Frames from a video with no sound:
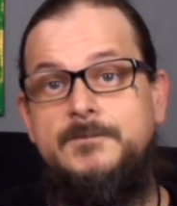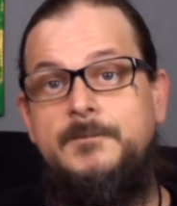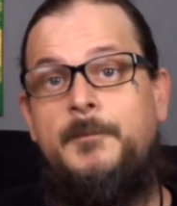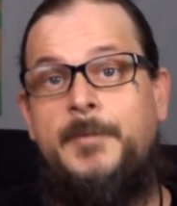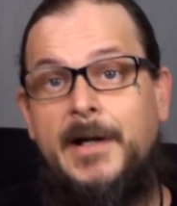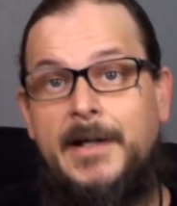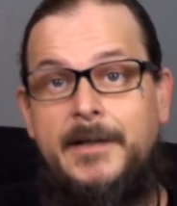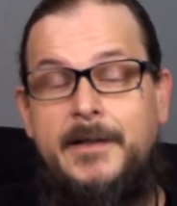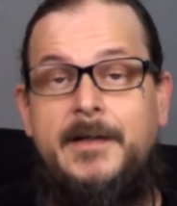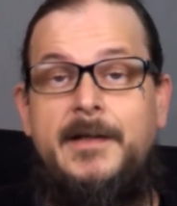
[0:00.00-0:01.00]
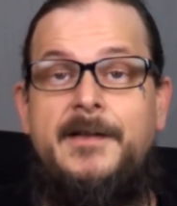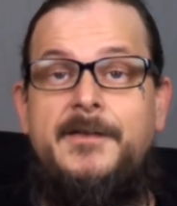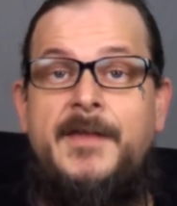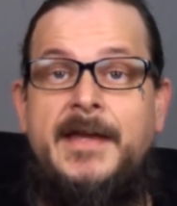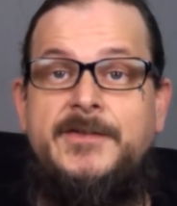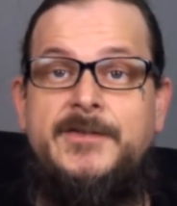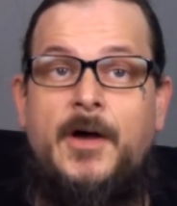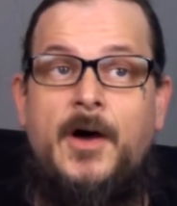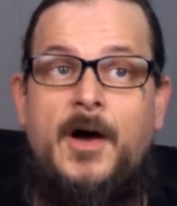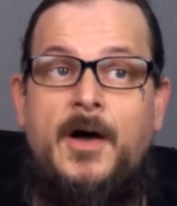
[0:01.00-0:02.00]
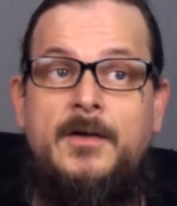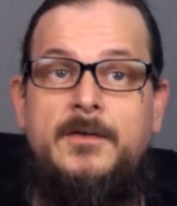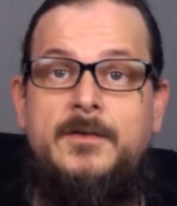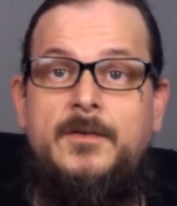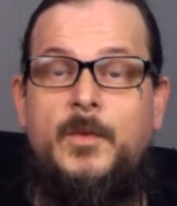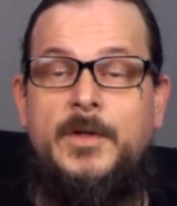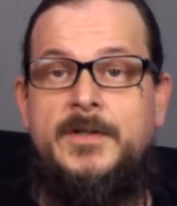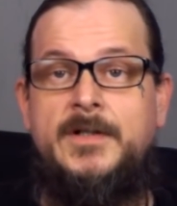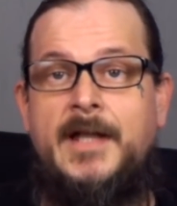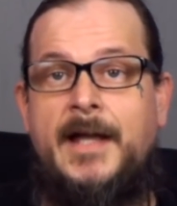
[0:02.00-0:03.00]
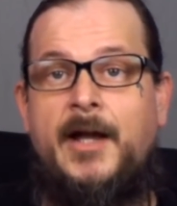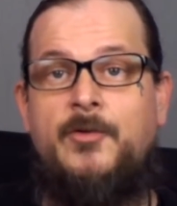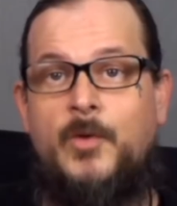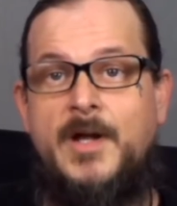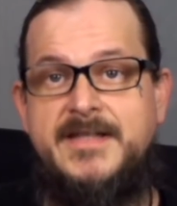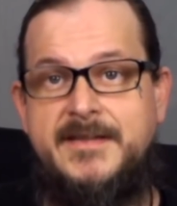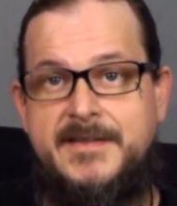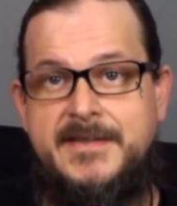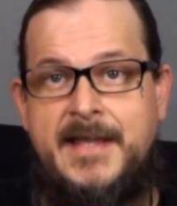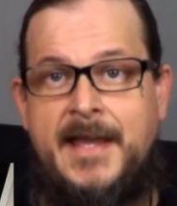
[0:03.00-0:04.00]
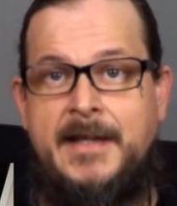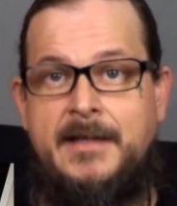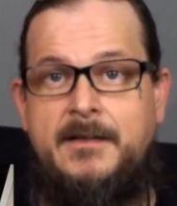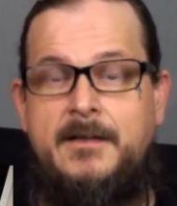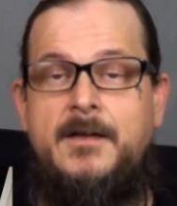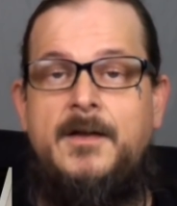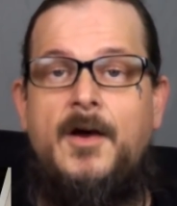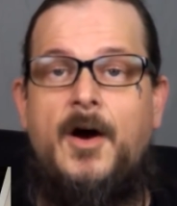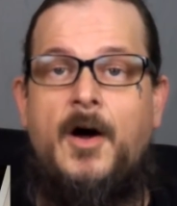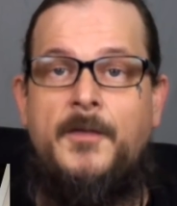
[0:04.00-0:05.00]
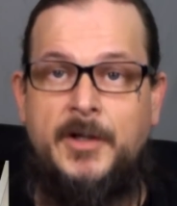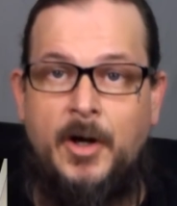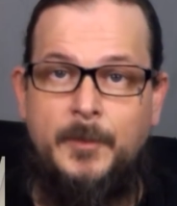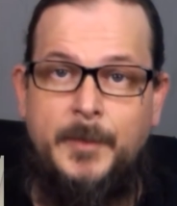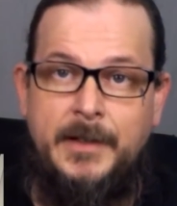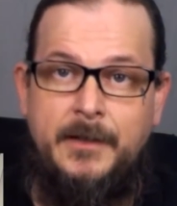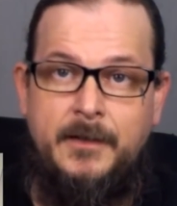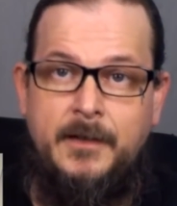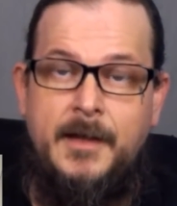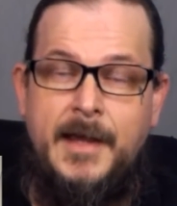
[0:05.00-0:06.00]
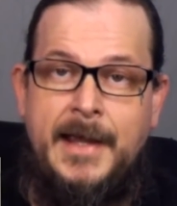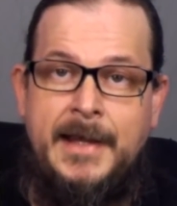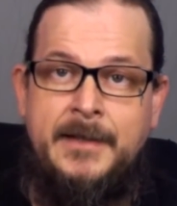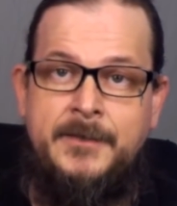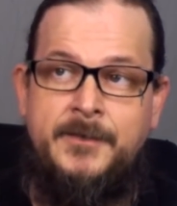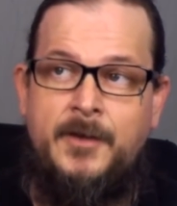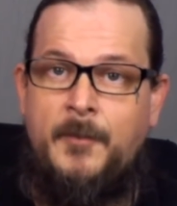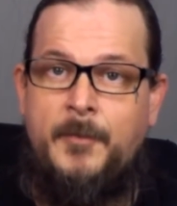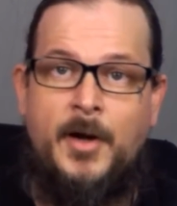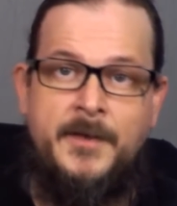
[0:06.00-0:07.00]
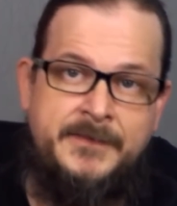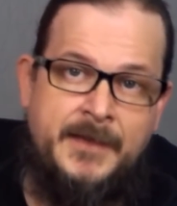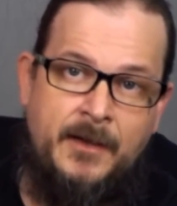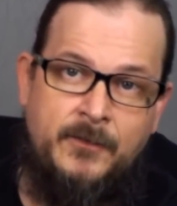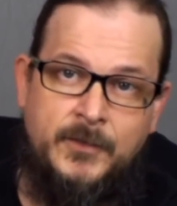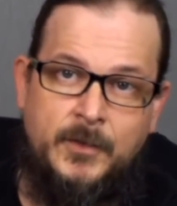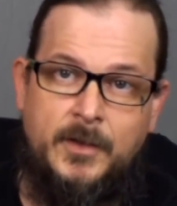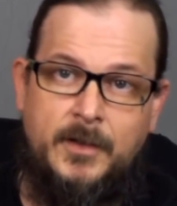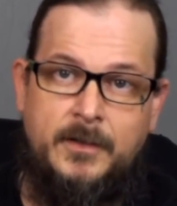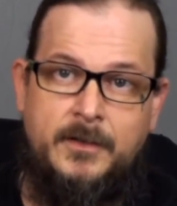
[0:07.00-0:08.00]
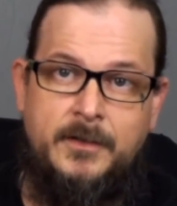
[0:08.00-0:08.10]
but they saw what looked like a rust stain on the carpet and on part of the tile floor,